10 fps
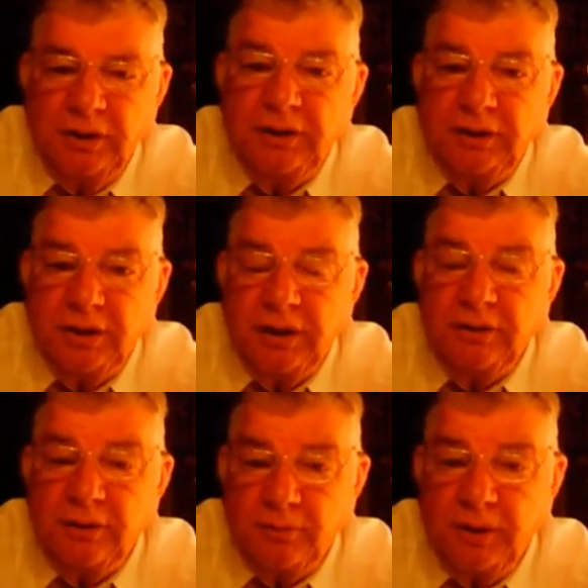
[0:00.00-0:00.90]
He,
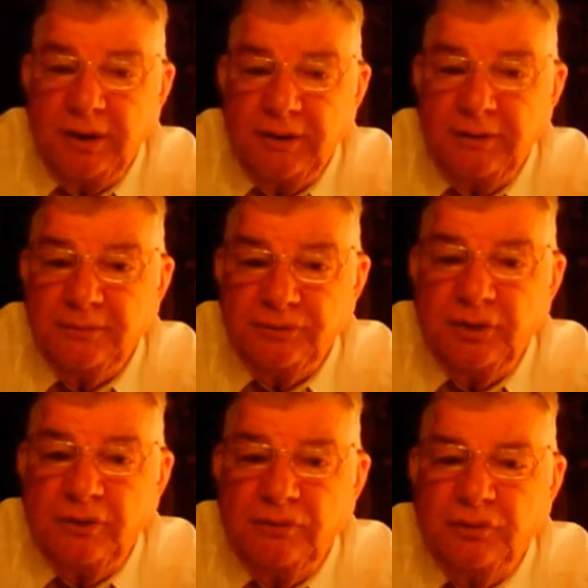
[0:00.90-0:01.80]
the man
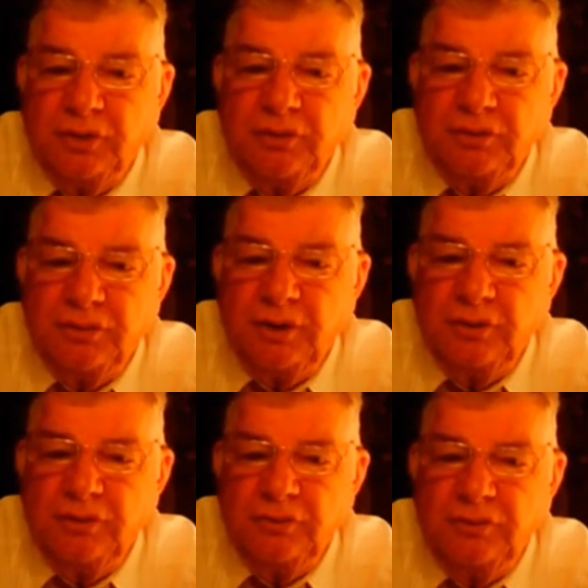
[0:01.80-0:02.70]
himself can
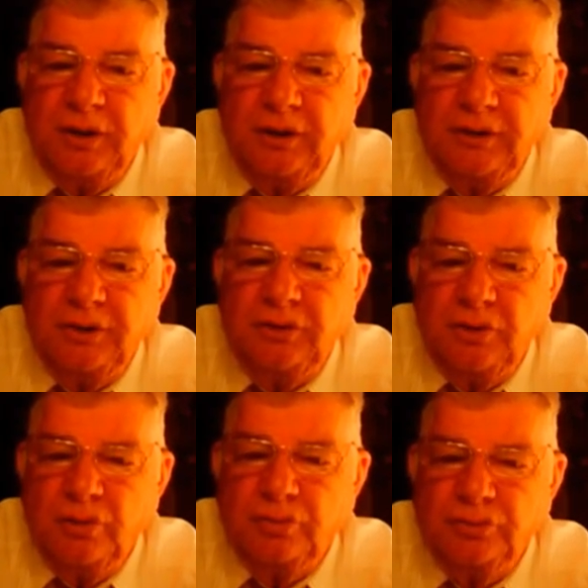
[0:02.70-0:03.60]
tell you that. He
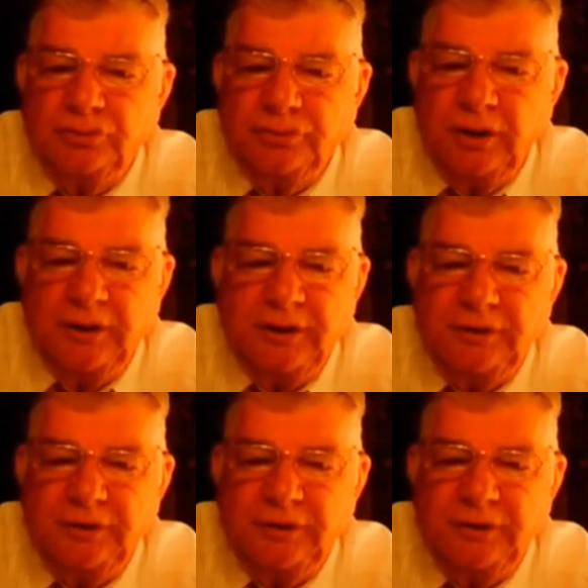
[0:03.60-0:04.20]
knows that.